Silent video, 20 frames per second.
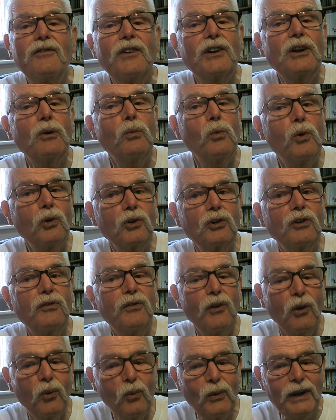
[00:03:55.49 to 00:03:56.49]
for a
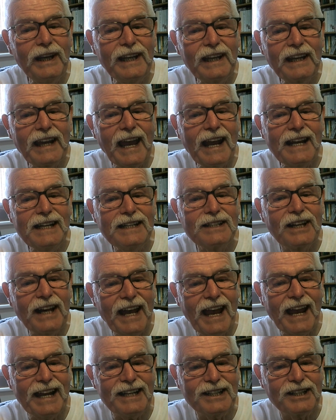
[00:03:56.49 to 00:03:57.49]
wonderful weekend
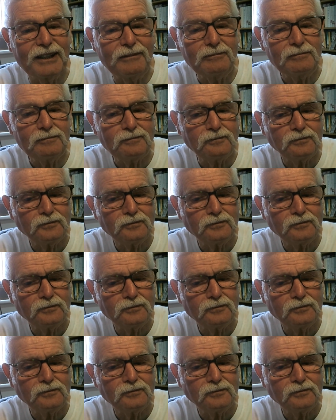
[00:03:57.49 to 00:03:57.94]
ahead.